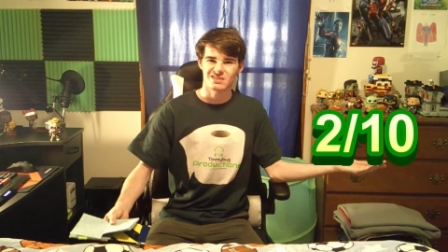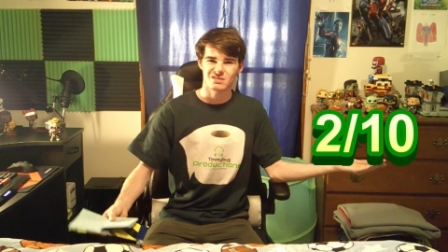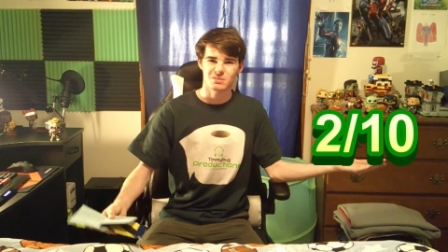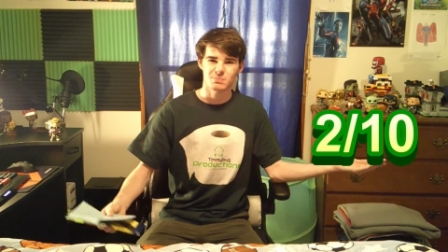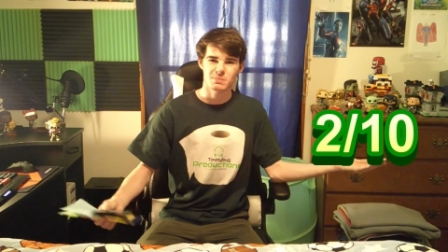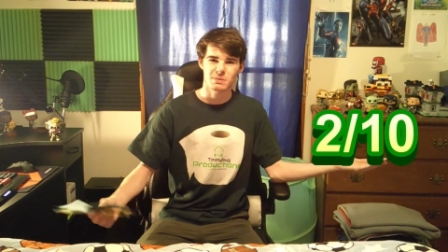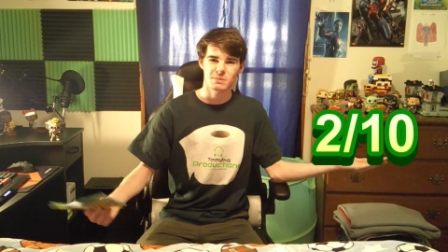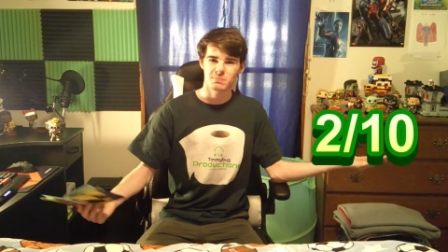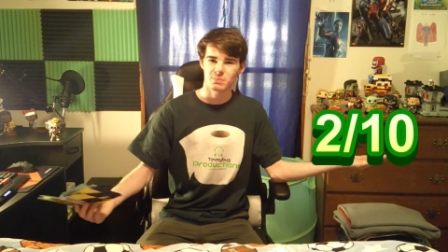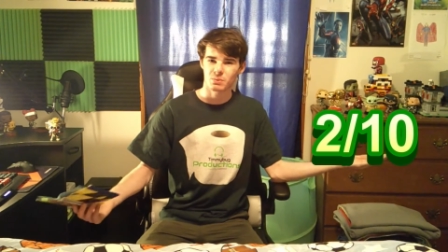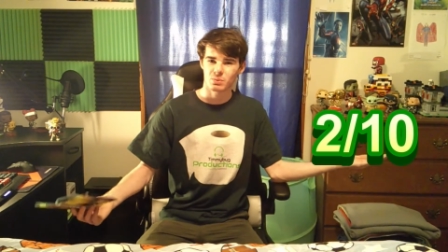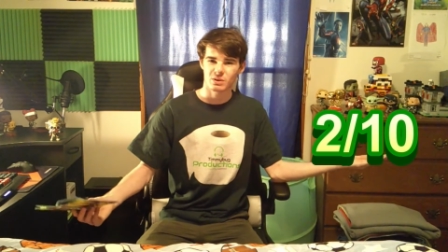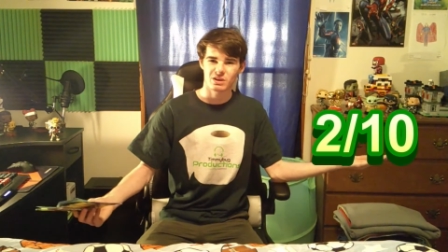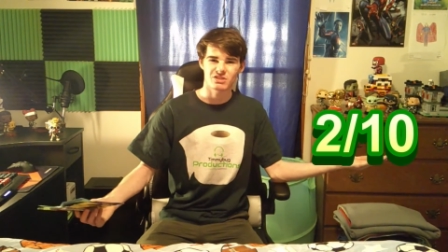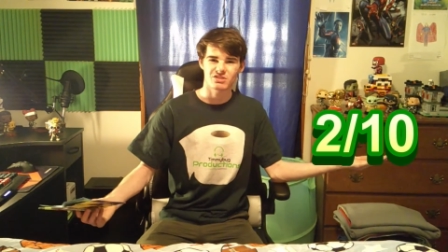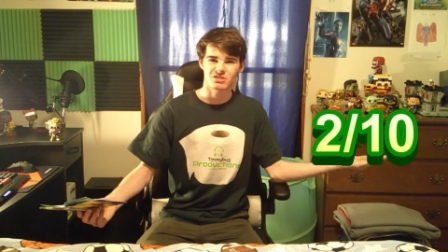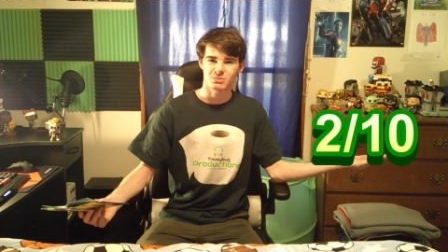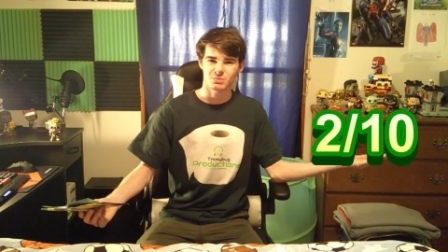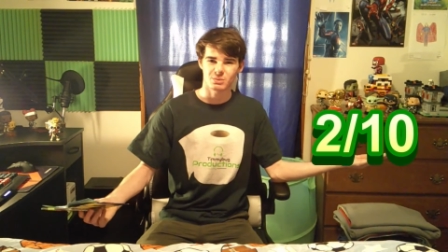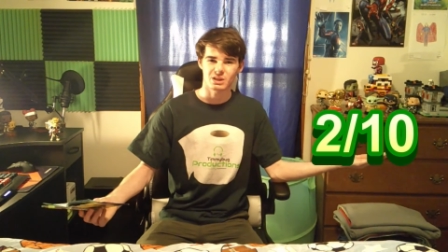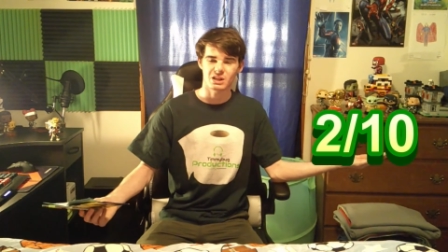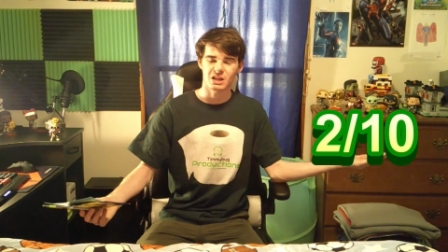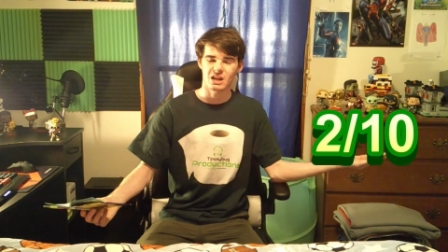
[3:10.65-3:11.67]
So people wear
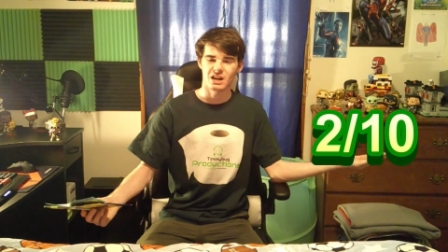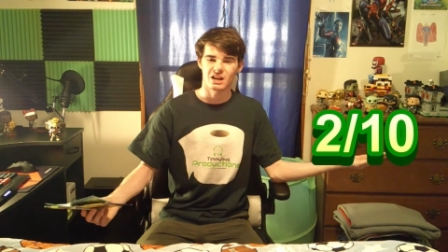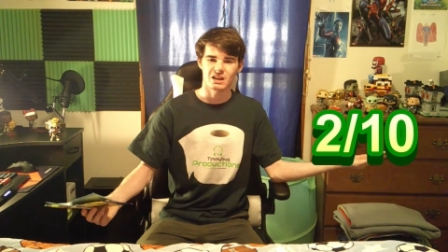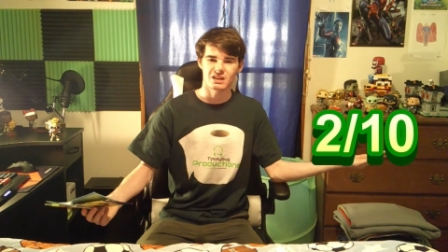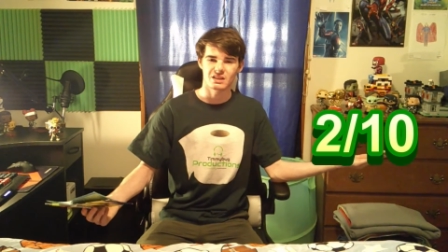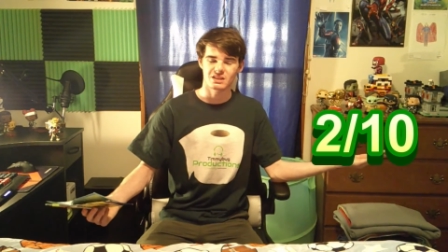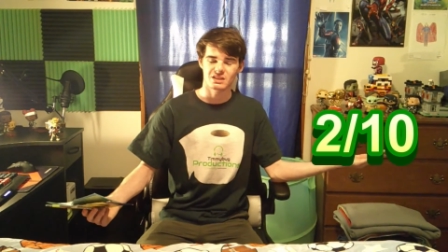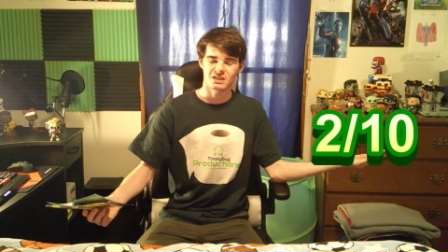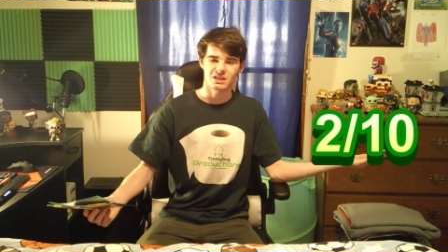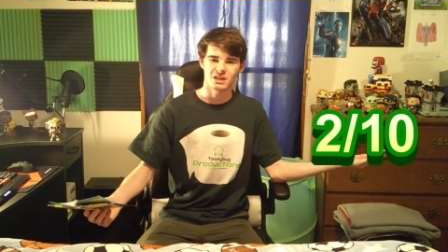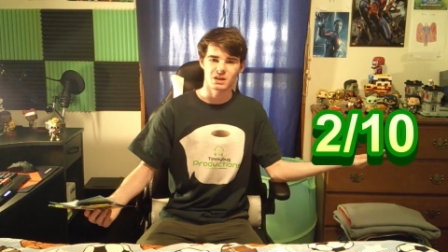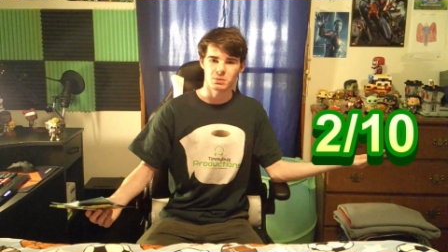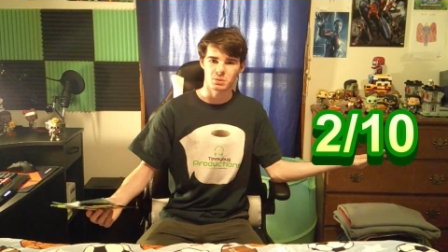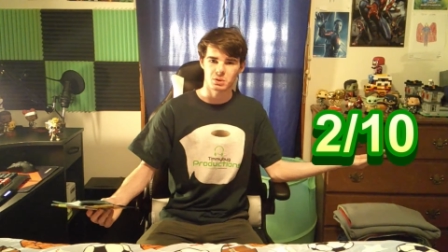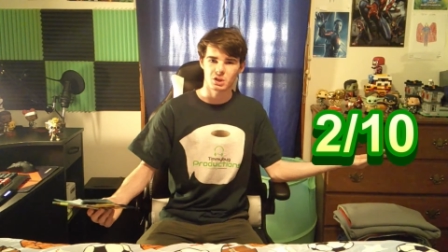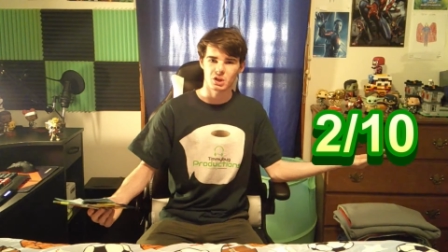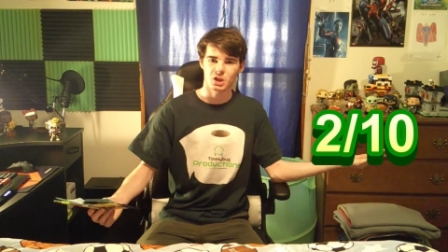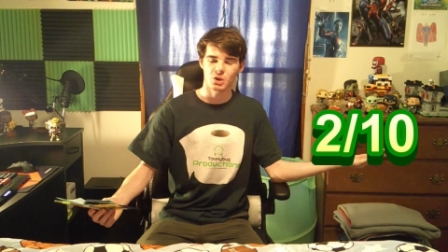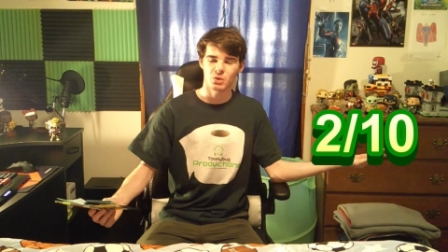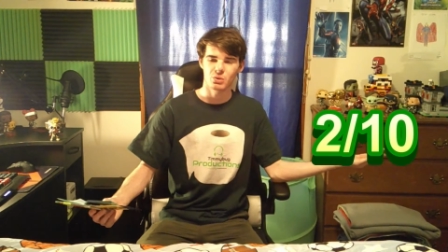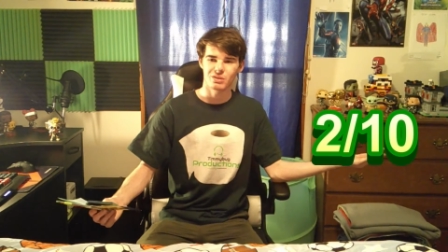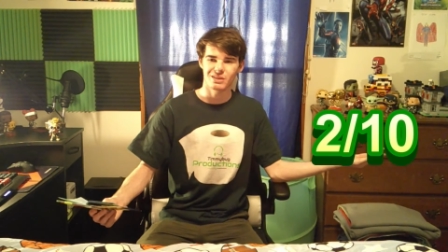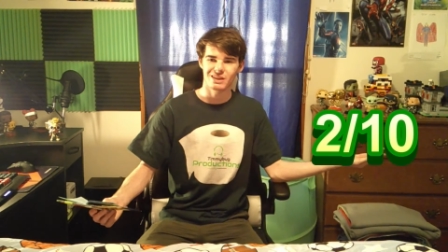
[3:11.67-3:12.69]
some, uh, you know,
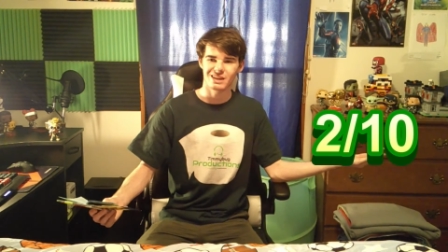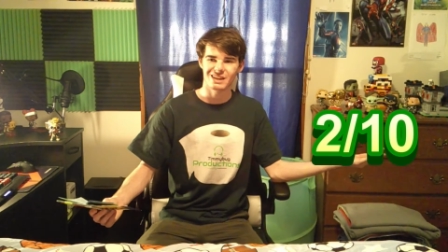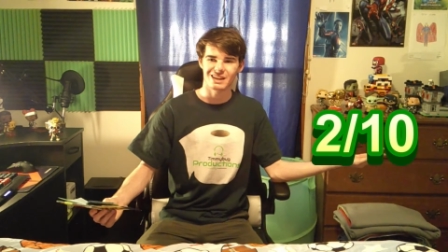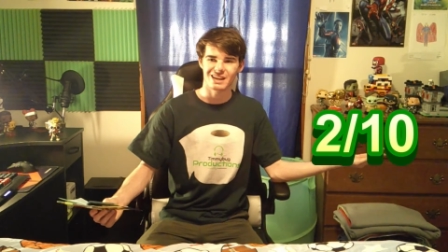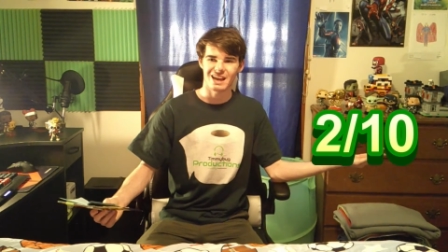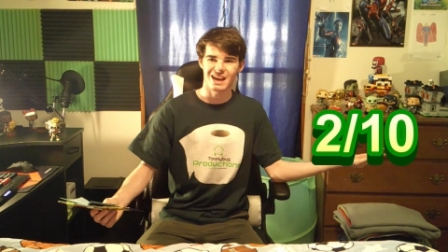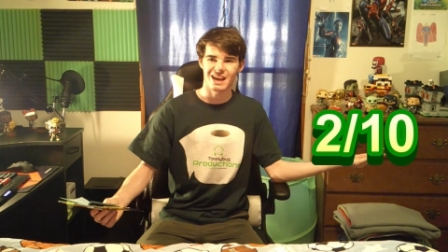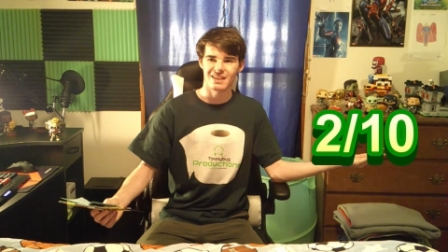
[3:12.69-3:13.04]
clothing,